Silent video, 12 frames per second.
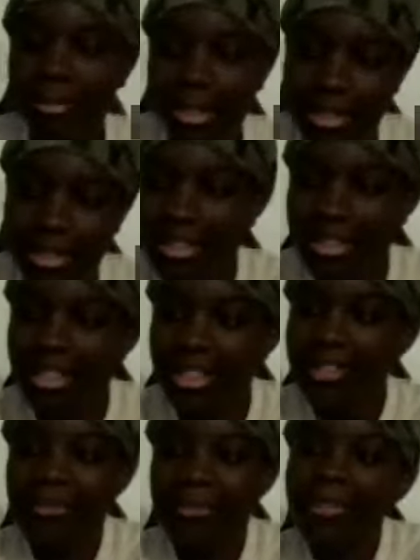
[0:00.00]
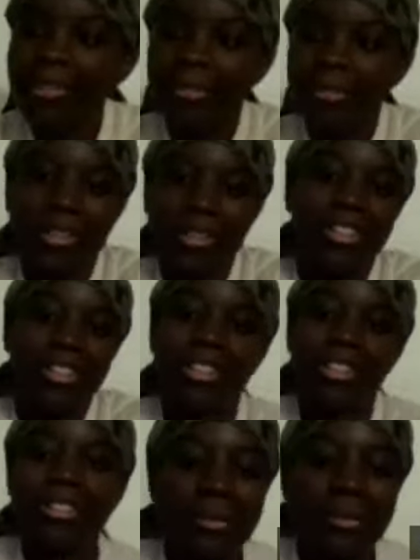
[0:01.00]
because first of all, it's
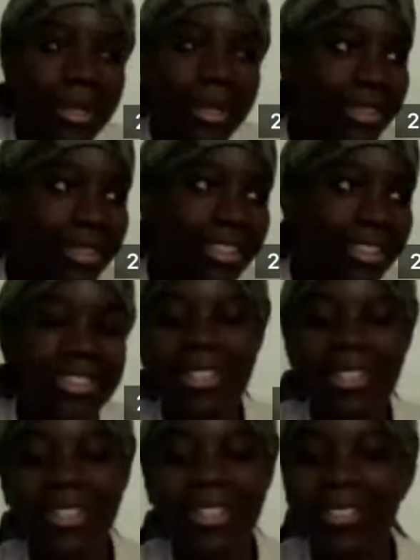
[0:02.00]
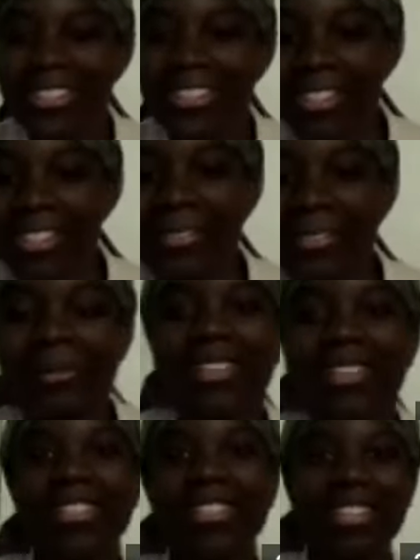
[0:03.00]
God's commandment. I shouldn't really question it in the first
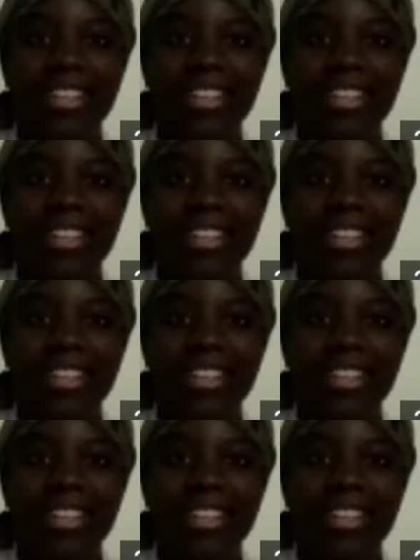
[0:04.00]
place.